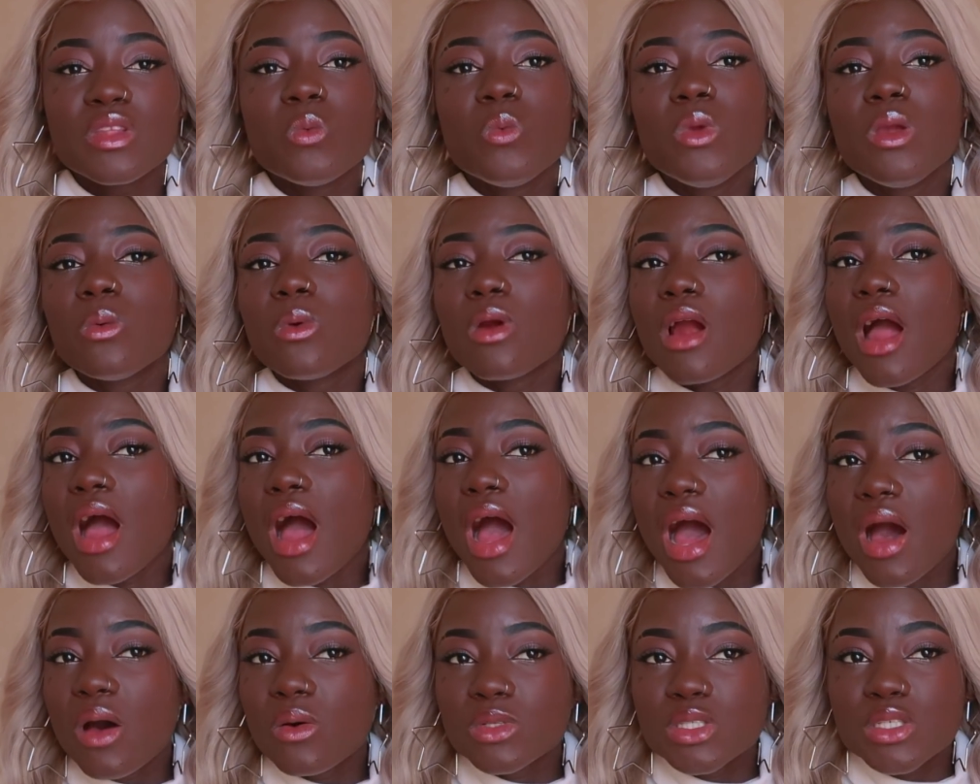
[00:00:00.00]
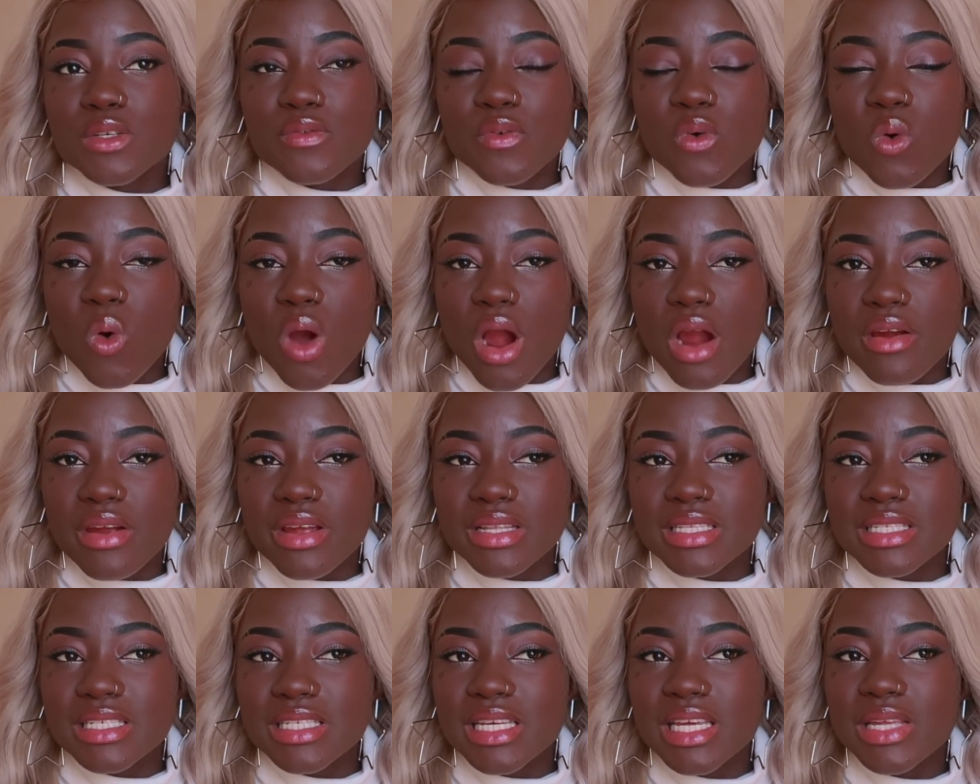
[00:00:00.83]
We were out of
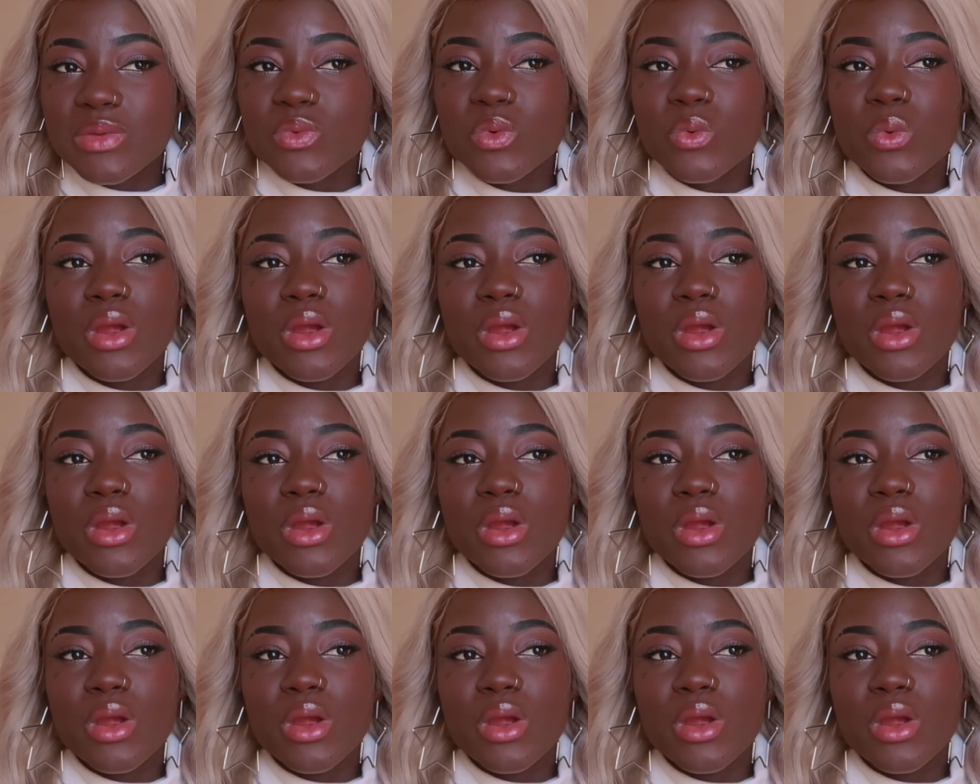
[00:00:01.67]
quarantine.